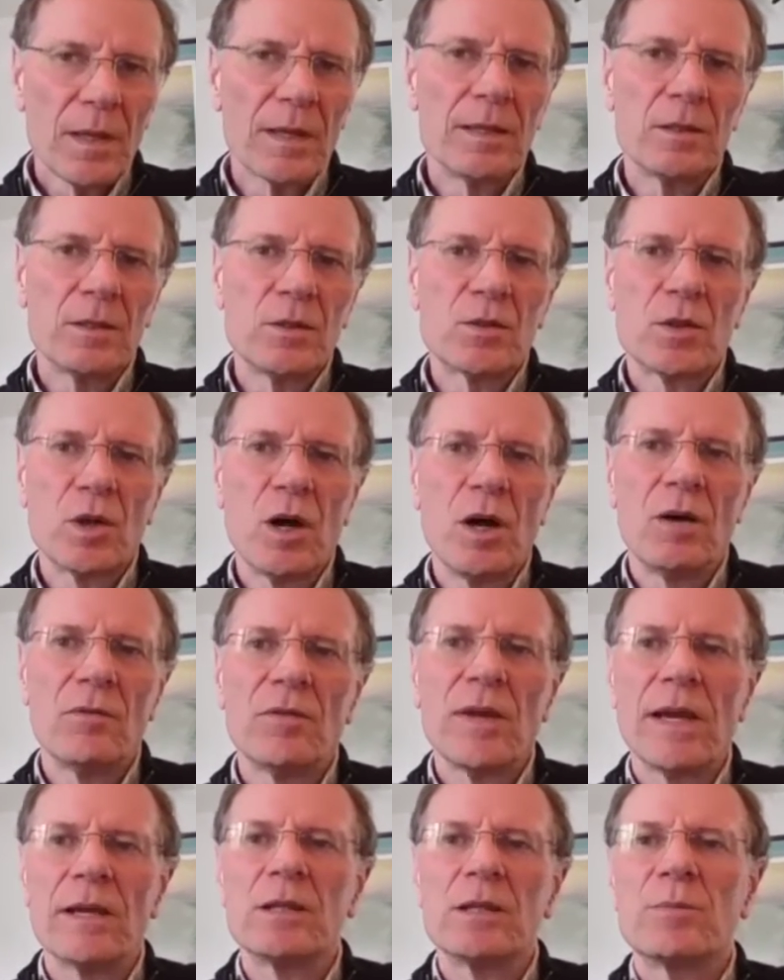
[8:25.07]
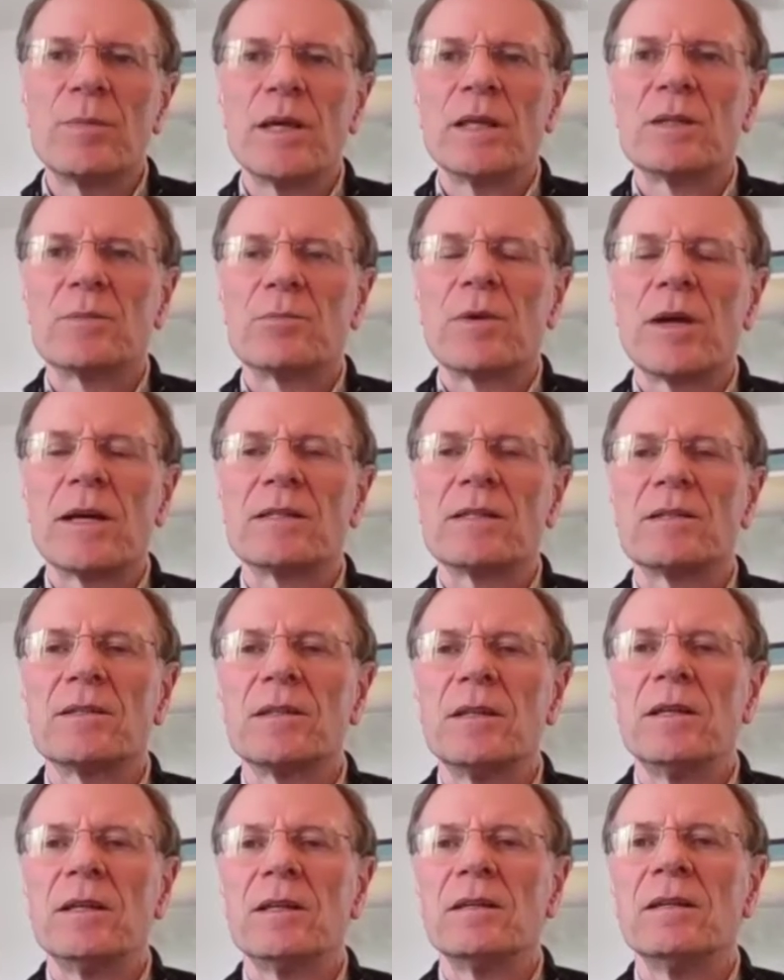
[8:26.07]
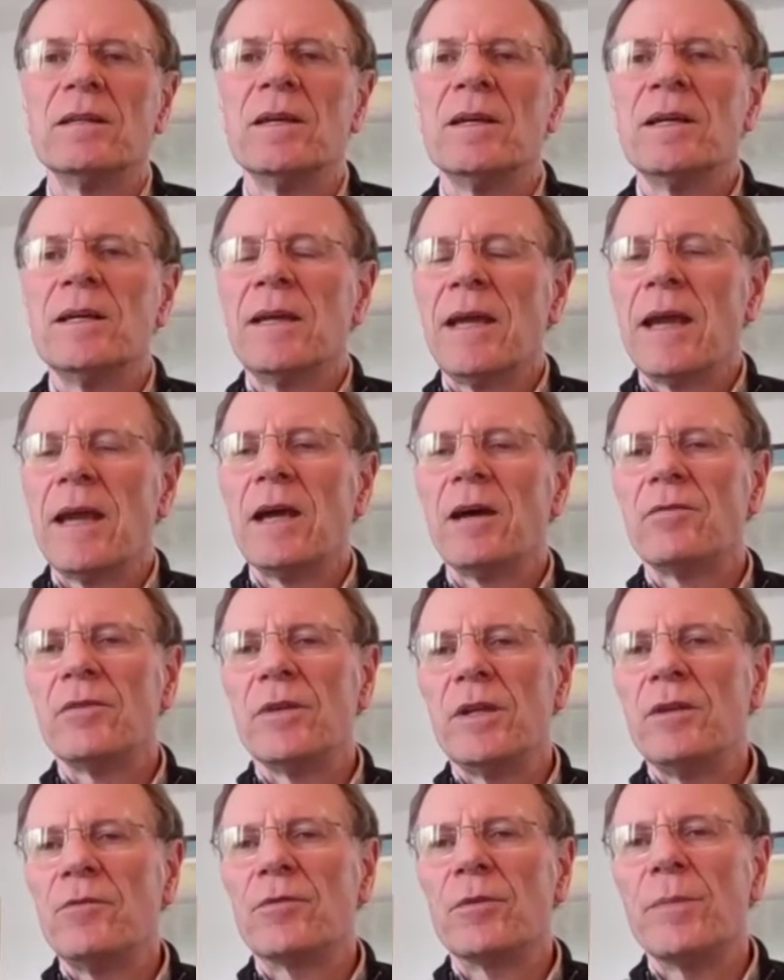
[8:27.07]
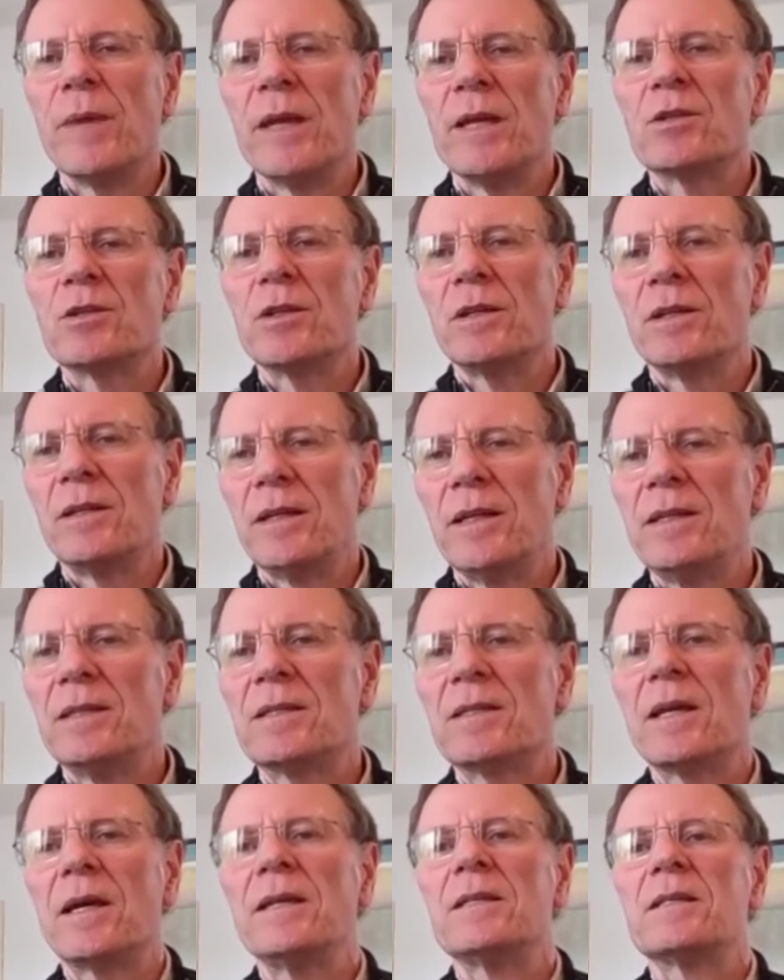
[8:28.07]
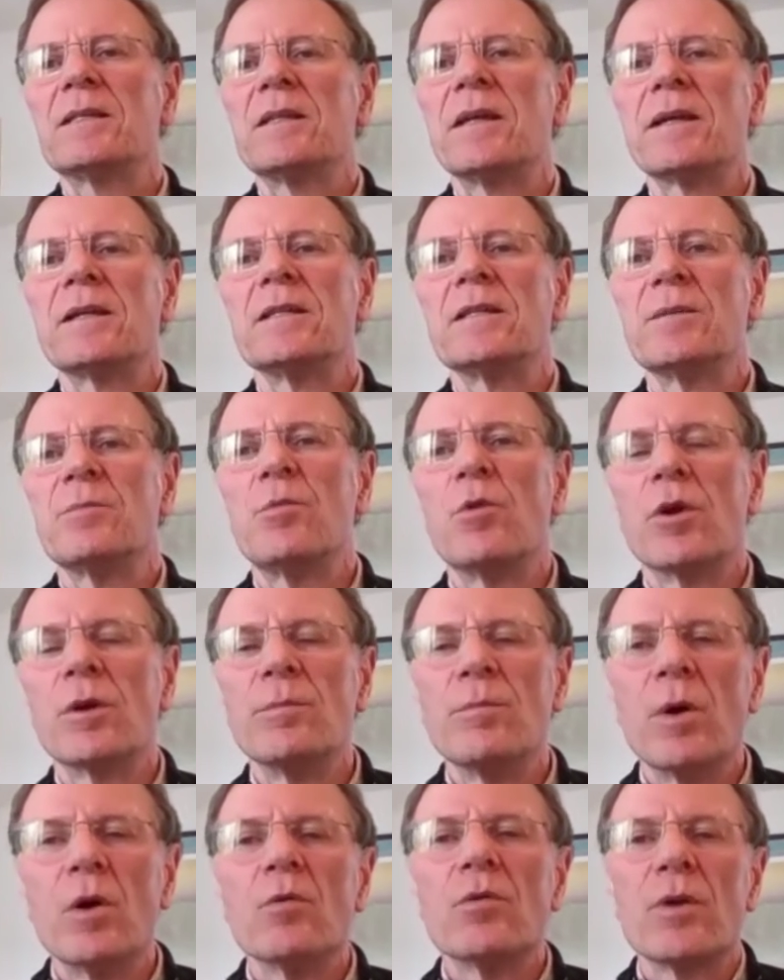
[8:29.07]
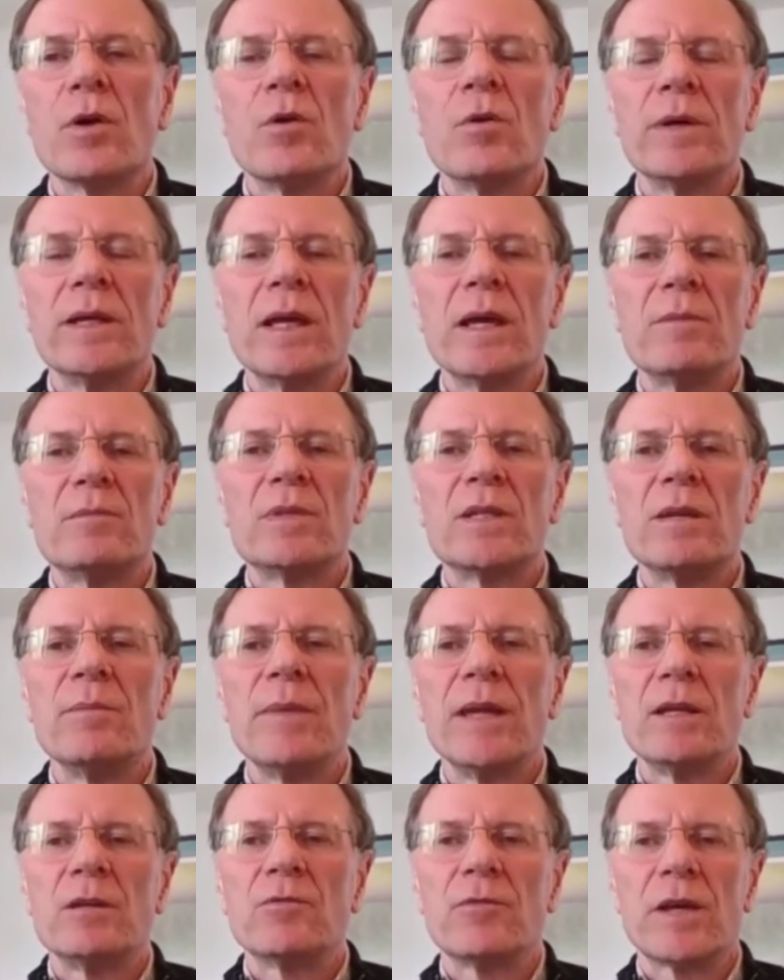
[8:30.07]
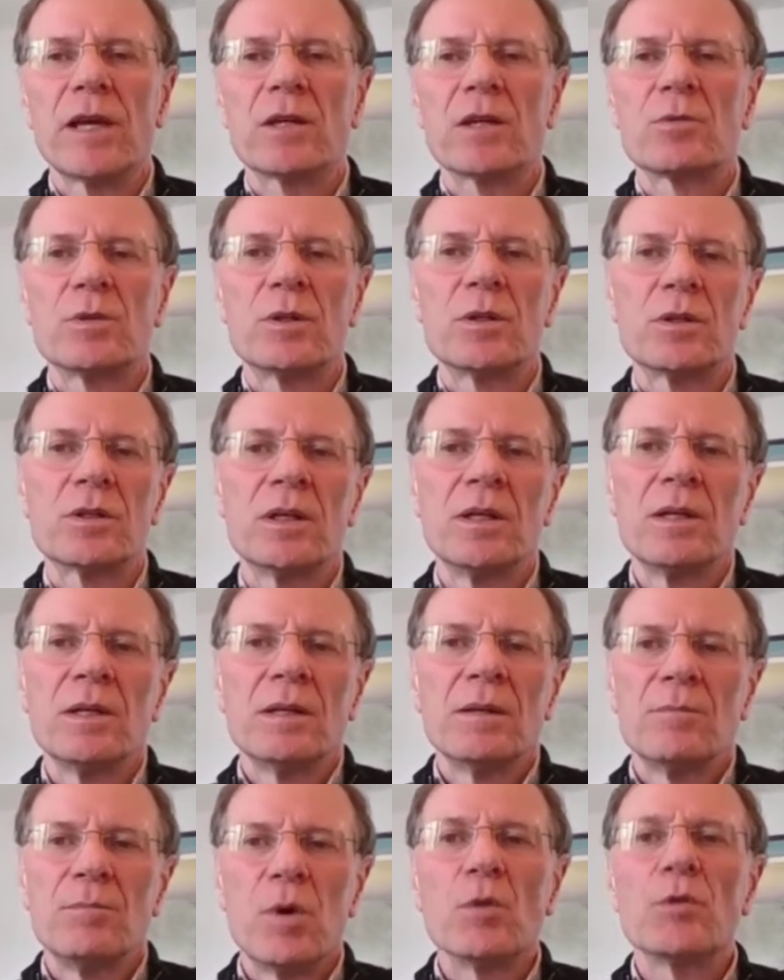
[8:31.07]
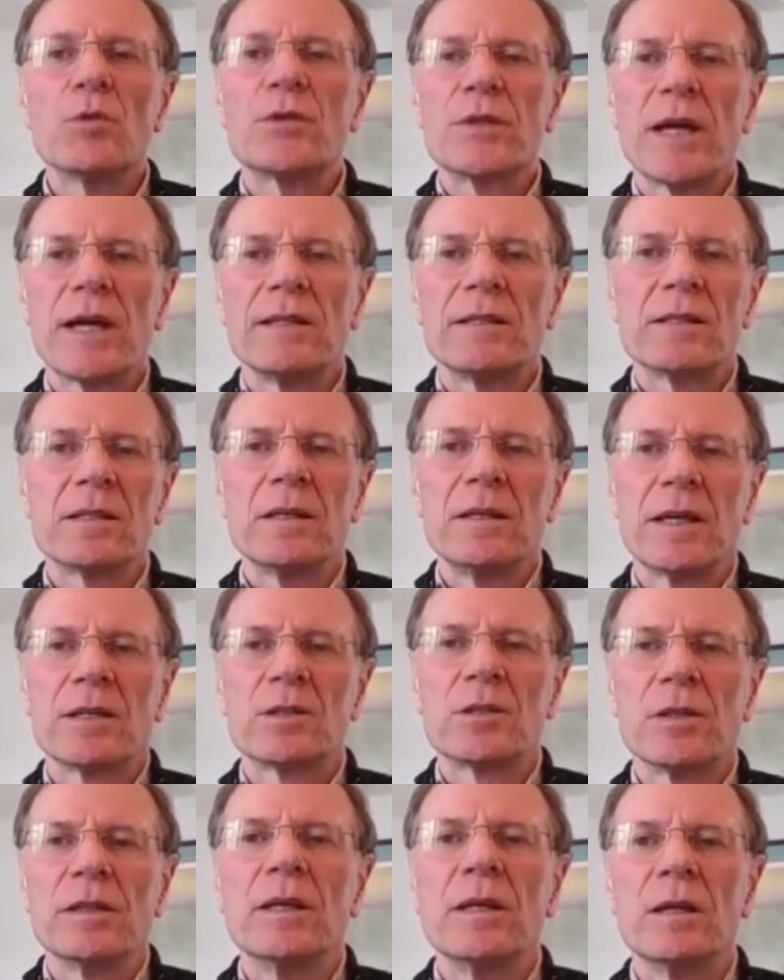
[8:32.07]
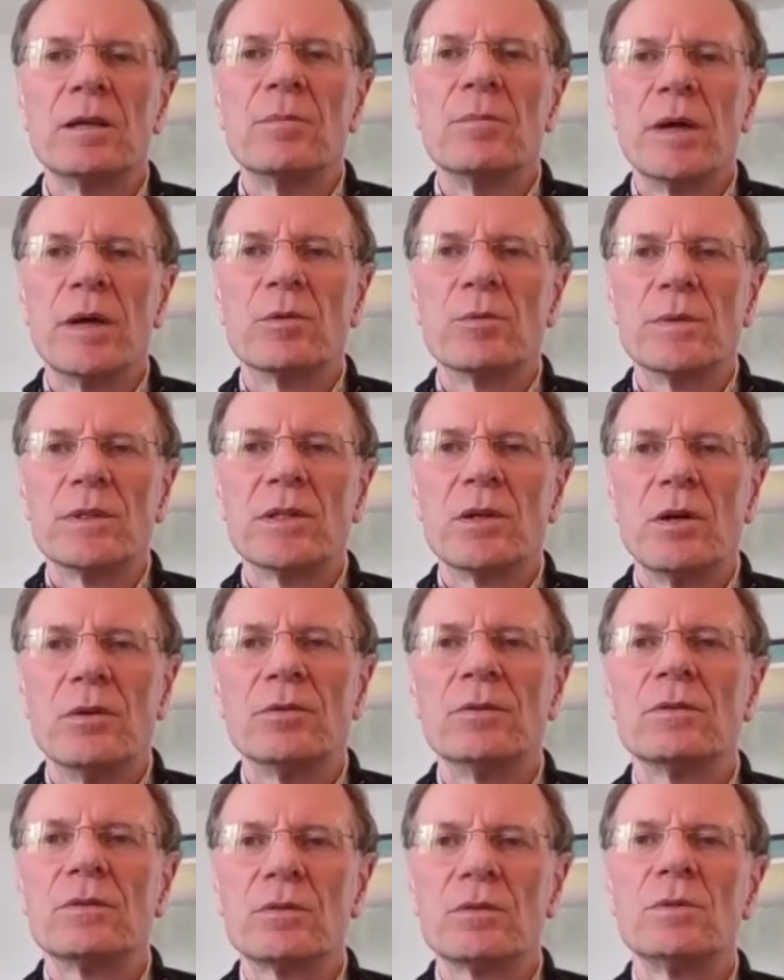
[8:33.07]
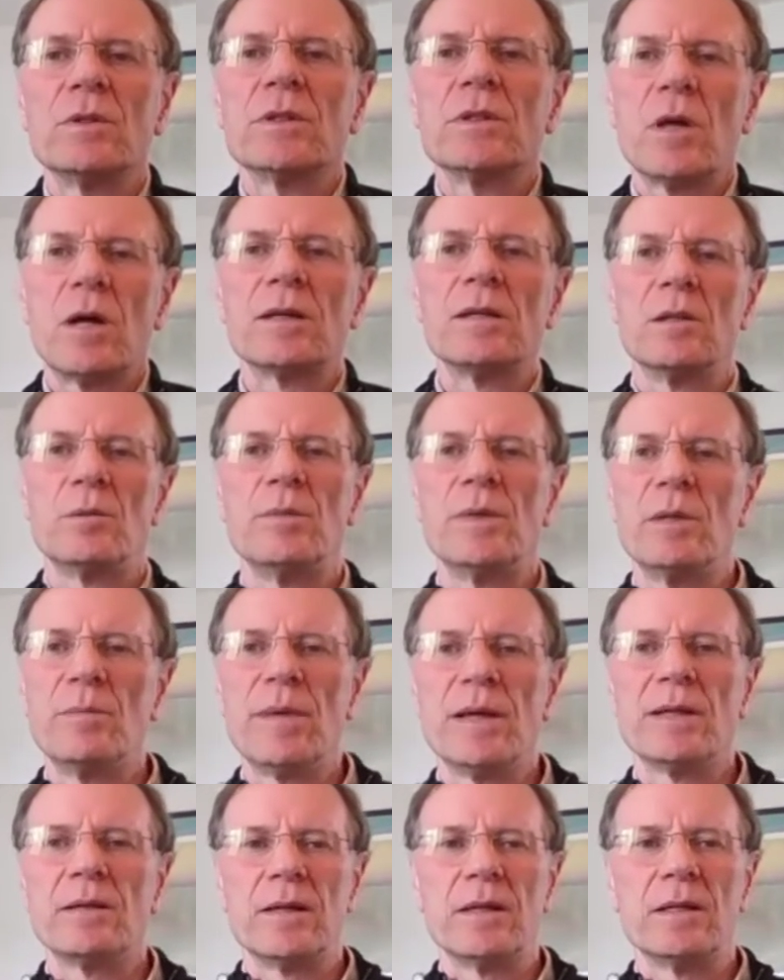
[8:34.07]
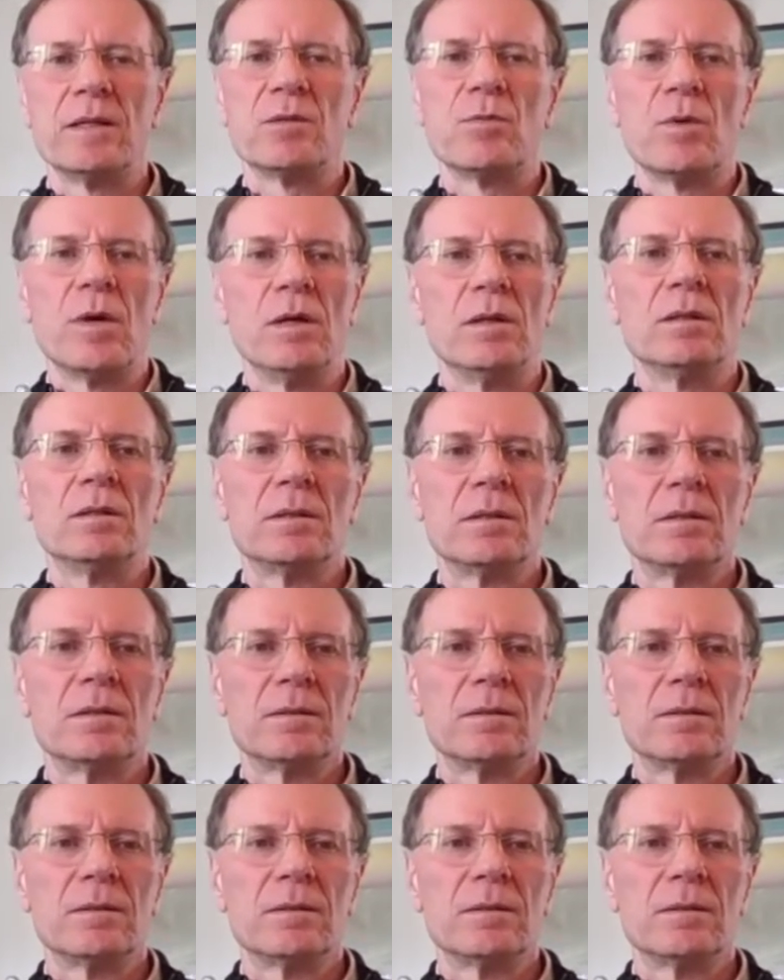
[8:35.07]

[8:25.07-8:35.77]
As you solve edge-based processing and have information and insights that can support both OEMs and manufacturers, both sides can actually get a better result. So we'll talk a little bit about that as well.